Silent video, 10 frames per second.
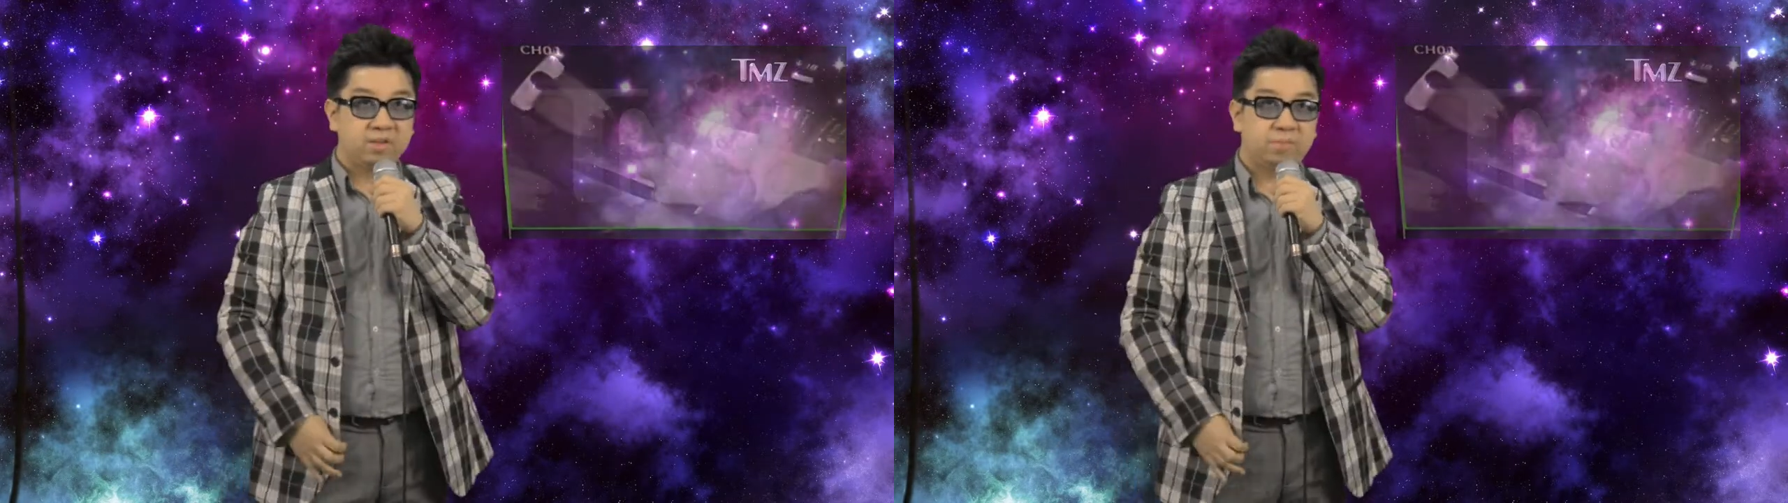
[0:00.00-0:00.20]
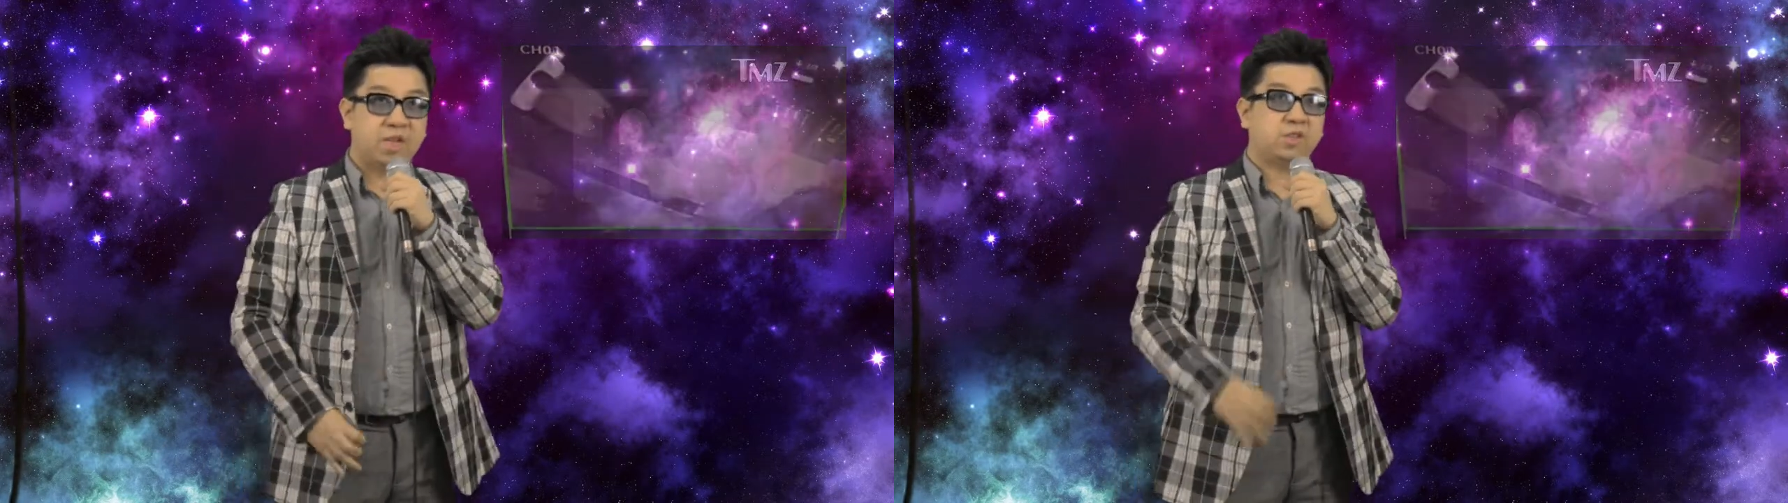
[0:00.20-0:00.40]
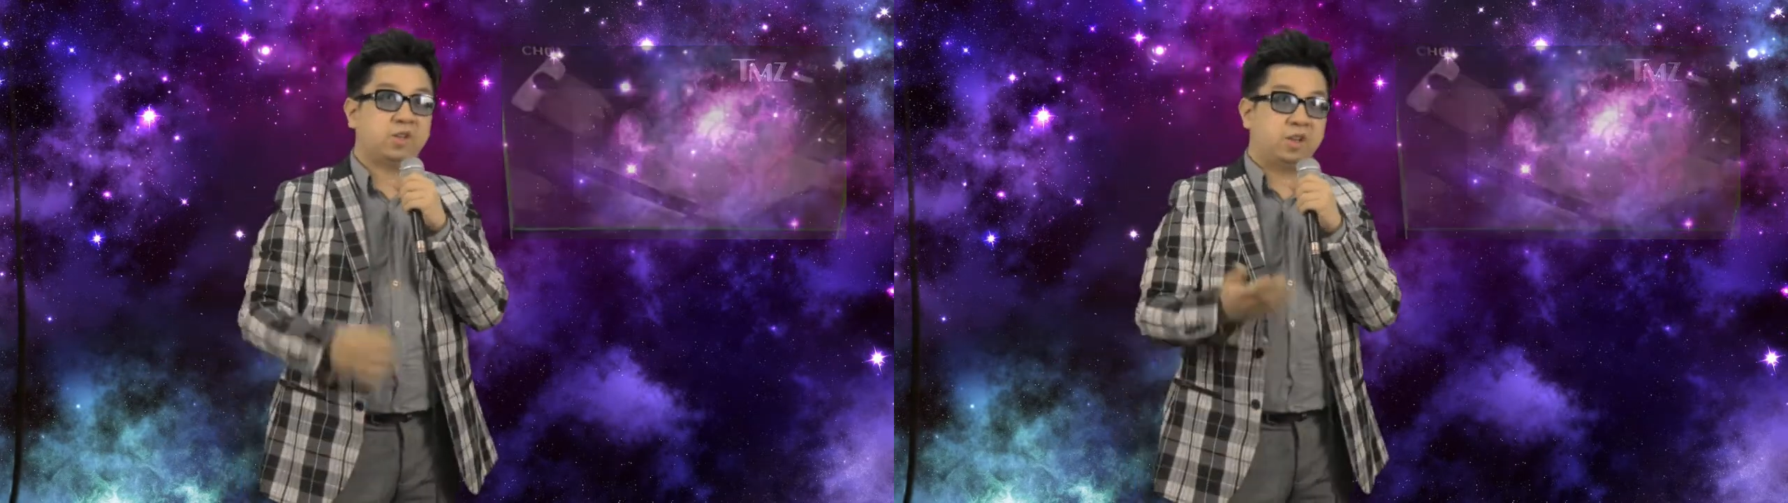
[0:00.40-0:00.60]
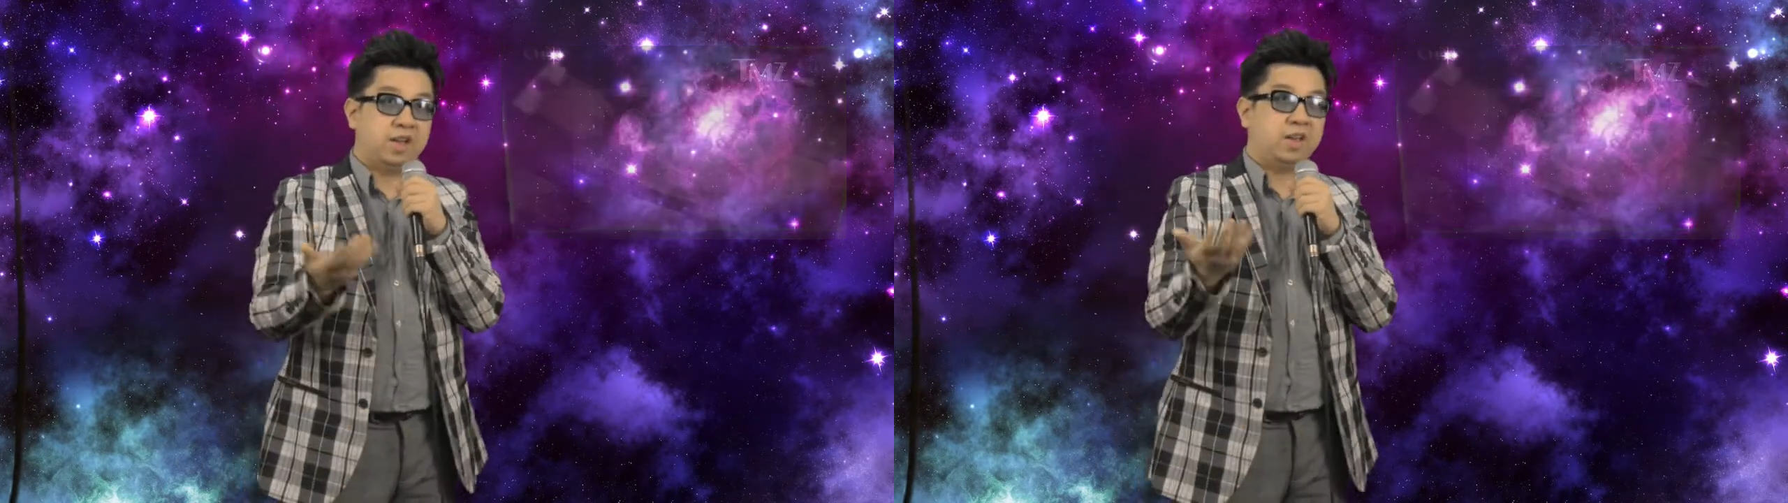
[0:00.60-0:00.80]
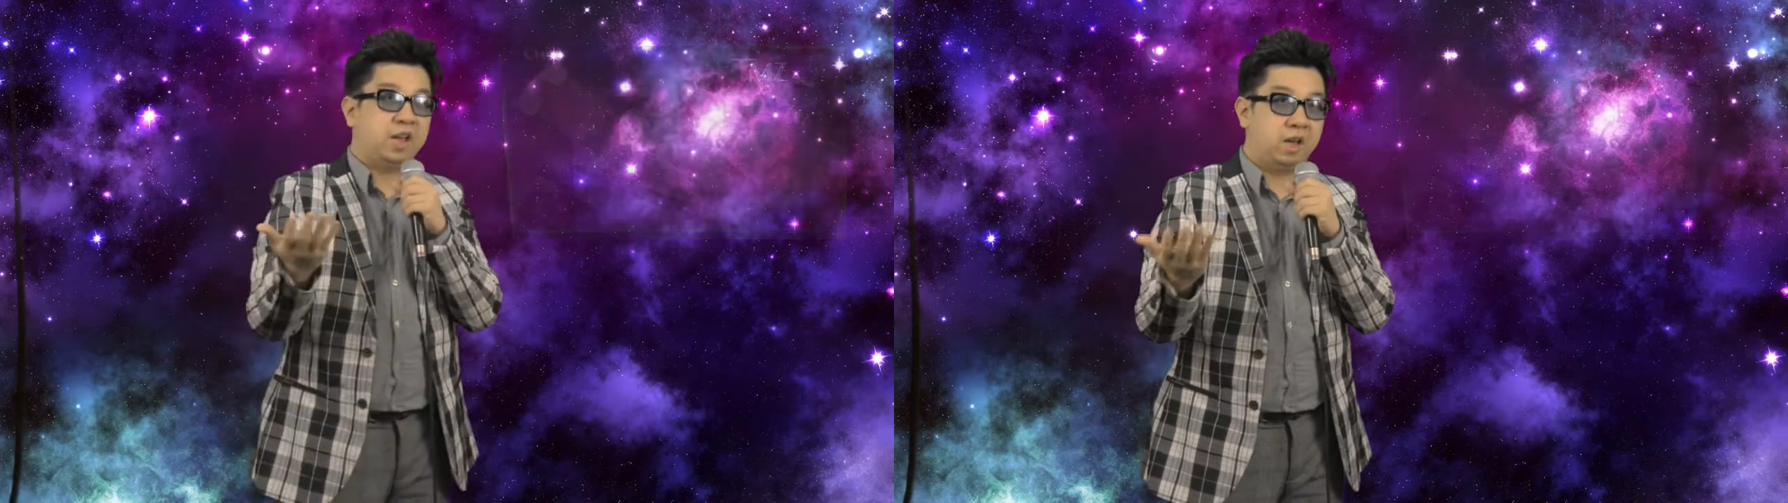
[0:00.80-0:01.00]

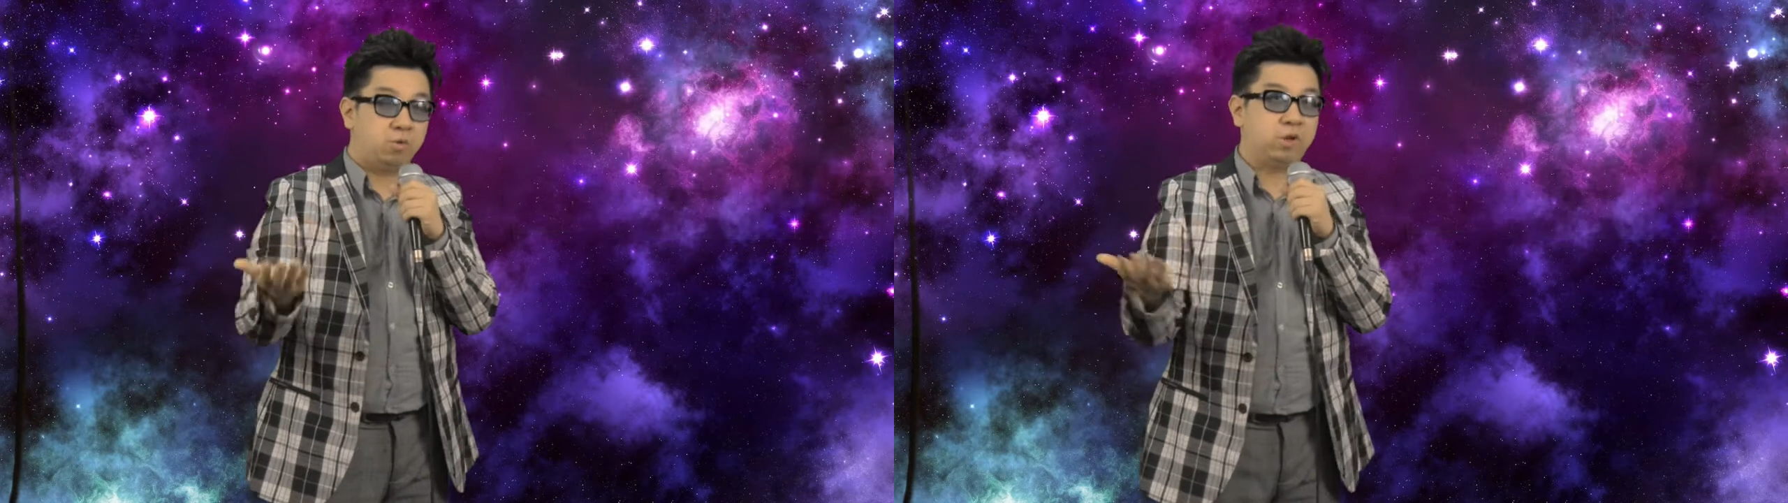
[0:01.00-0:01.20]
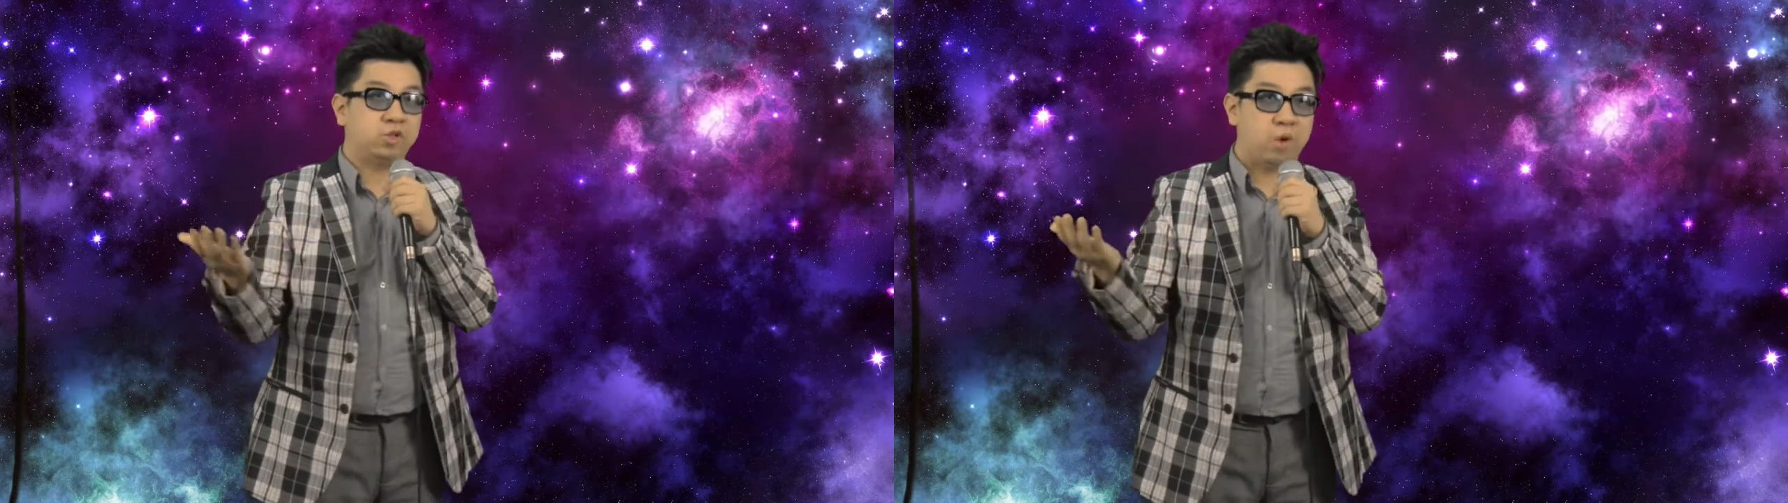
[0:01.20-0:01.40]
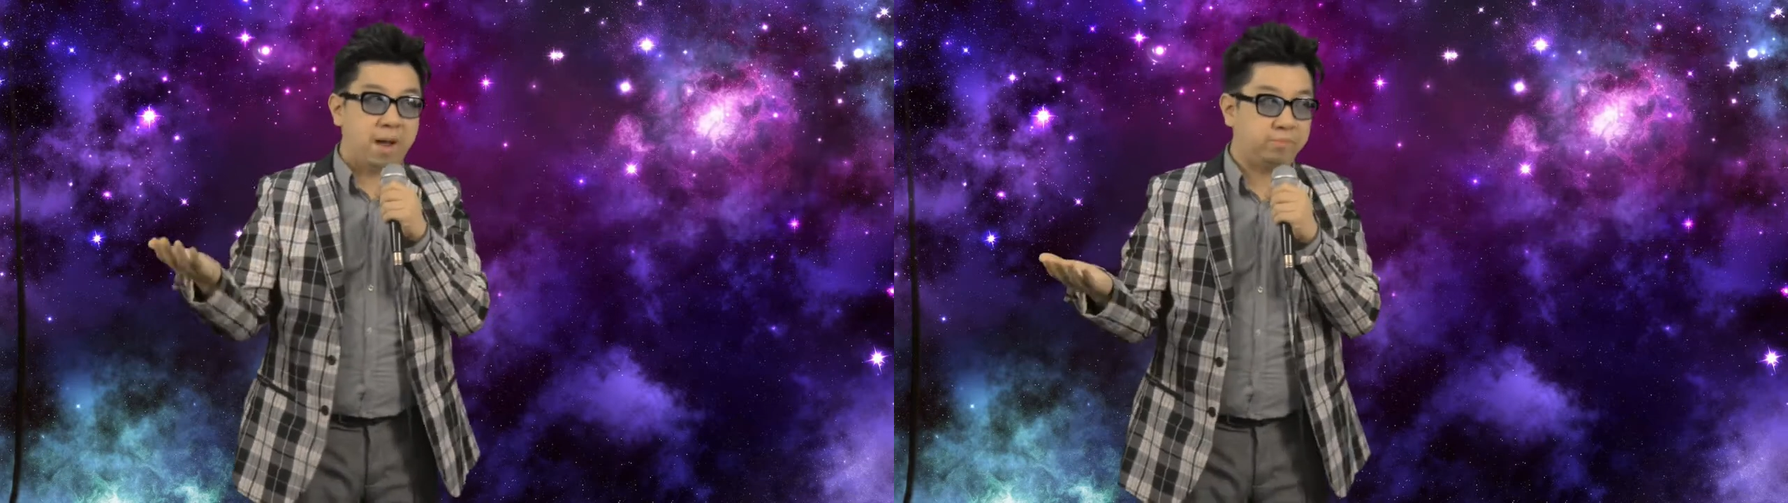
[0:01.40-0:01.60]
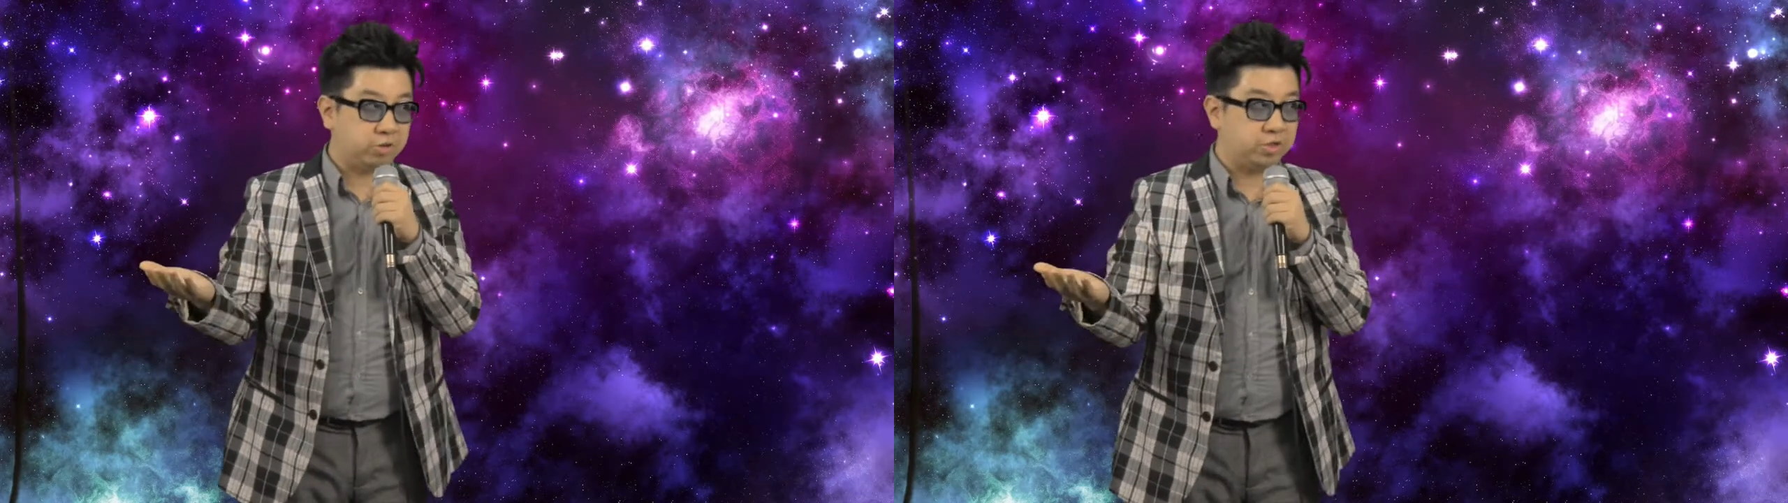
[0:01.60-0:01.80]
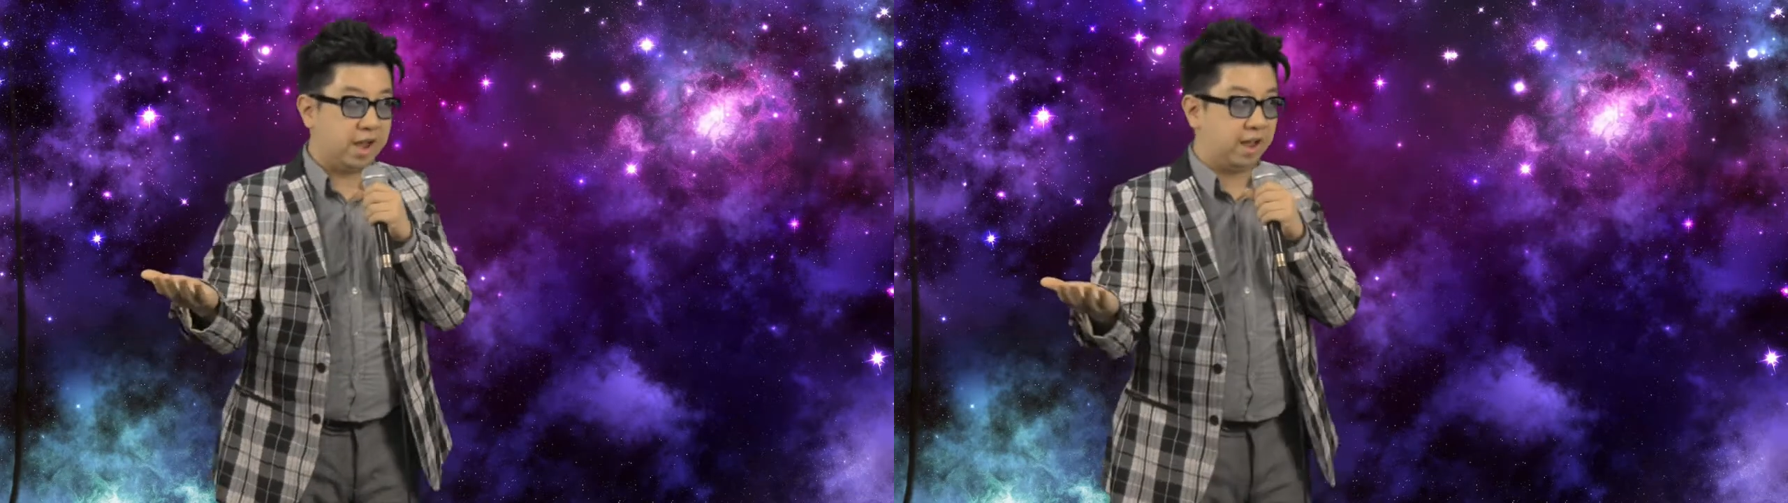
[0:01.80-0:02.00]
basically it was
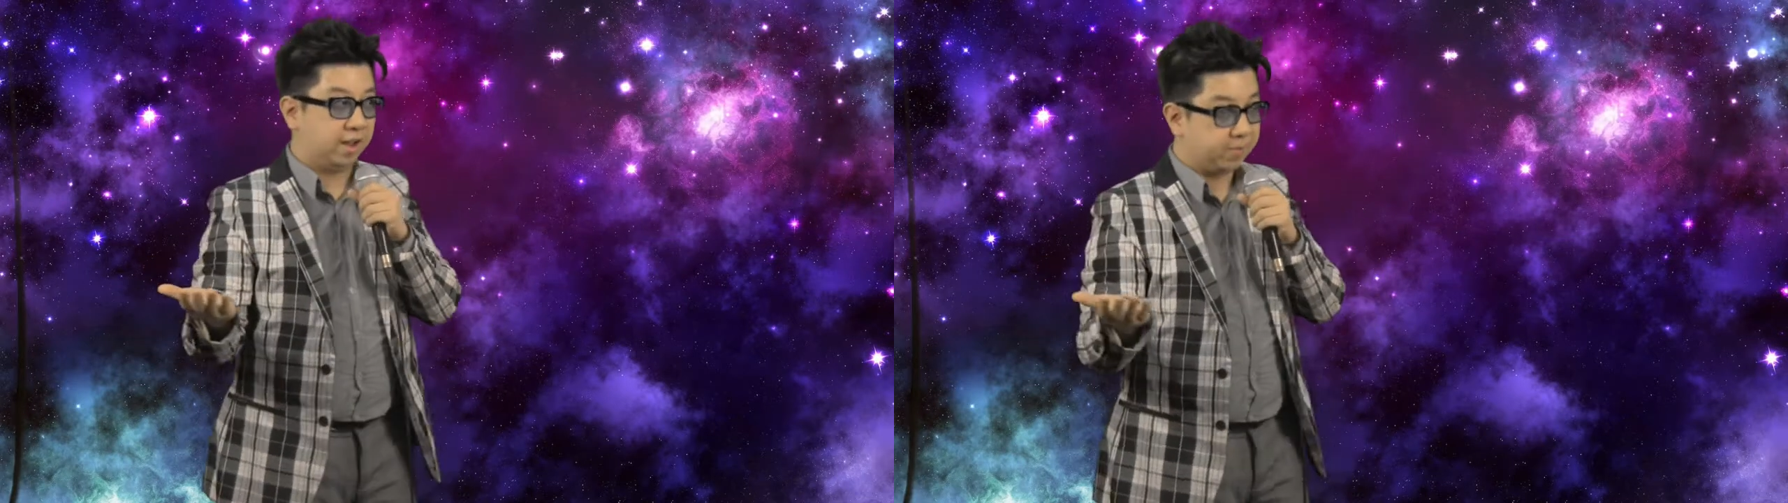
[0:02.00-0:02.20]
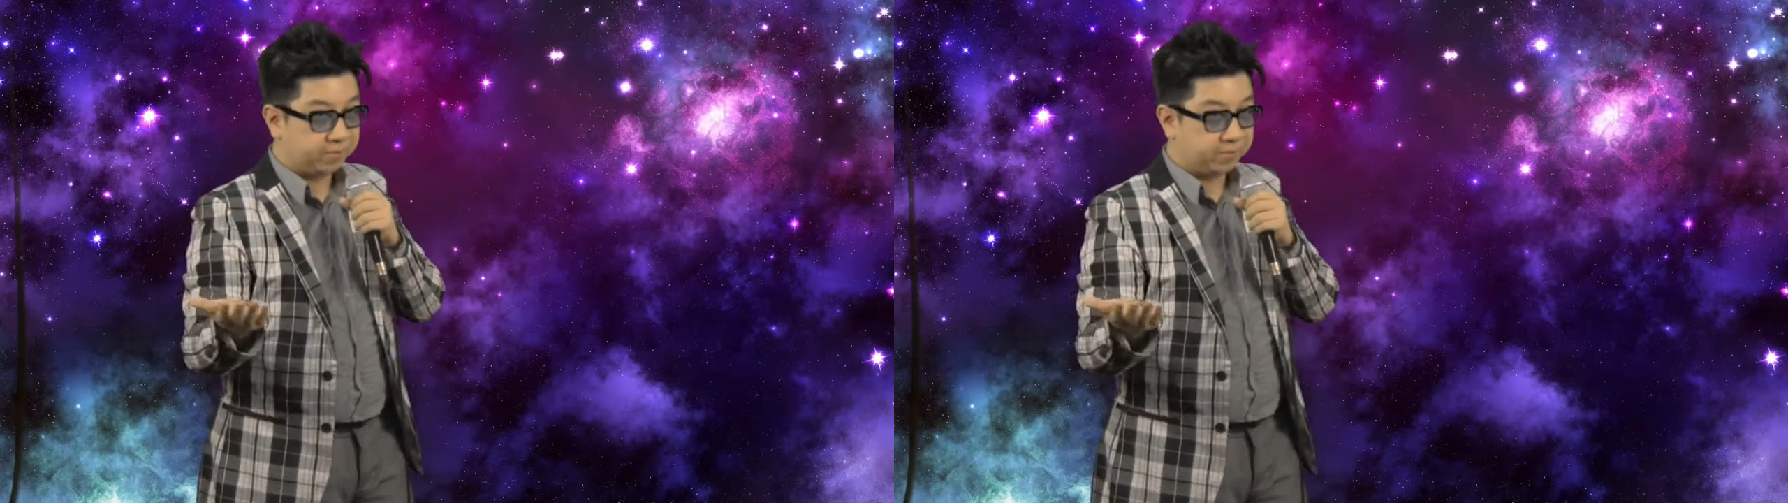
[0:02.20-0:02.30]
Raptors Day.